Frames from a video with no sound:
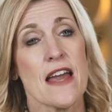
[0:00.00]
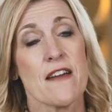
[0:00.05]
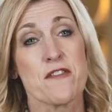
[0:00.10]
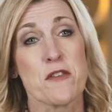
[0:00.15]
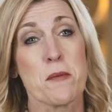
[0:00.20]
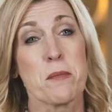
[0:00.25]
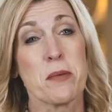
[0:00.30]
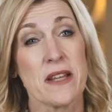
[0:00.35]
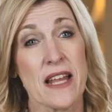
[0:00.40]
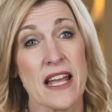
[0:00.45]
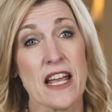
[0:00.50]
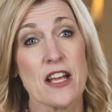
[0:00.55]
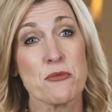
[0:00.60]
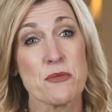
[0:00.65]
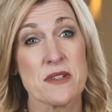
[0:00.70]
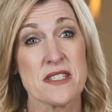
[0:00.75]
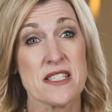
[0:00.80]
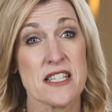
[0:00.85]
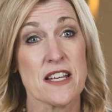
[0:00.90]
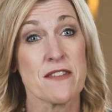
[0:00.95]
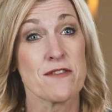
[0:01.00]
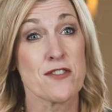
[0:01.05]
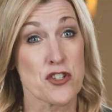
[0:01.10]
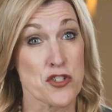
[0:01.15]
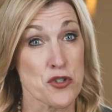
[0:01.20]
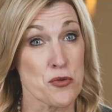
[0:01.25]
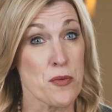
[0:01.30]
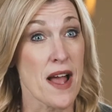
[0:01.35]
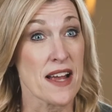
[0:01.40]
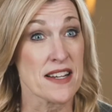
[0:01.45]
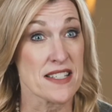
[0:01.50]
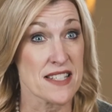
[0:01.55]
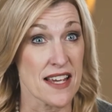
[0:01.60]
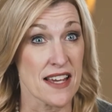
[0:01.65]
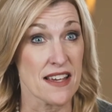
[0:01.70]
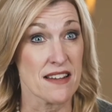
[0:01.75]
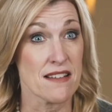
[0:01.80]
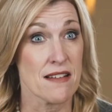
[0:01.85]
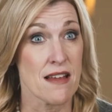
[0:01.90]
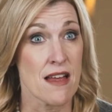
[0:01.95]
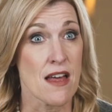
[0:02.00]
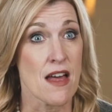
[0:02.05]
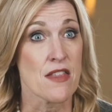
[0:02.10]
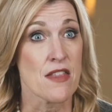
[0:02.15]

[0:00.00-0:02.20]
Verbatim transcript: If the plane received a direct hit,